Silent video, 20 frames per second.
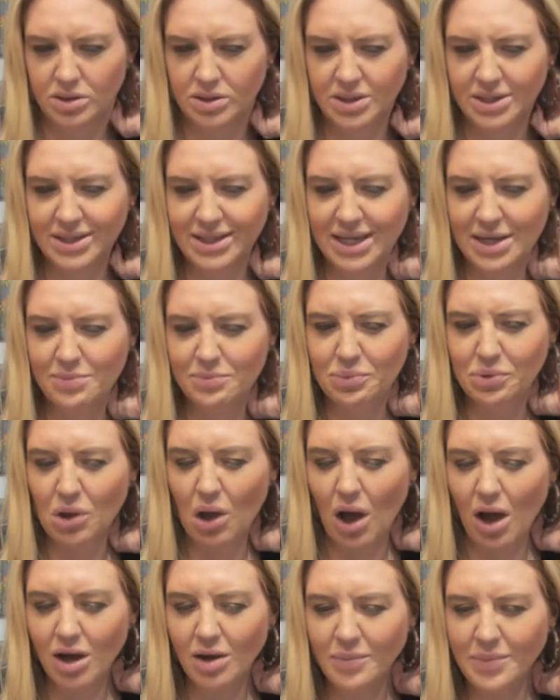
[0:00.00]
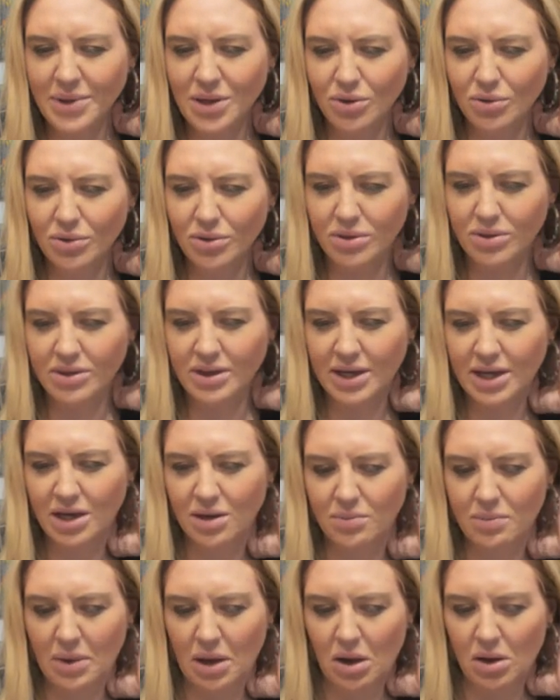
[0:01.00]
Did they block me or think
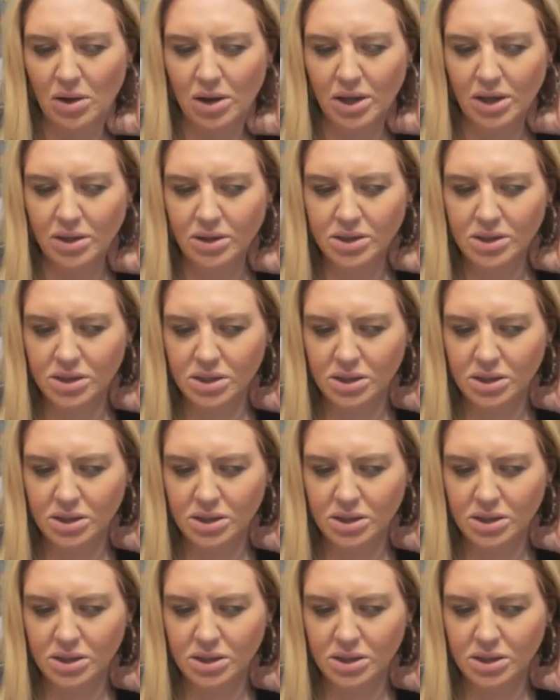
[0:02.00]
about it?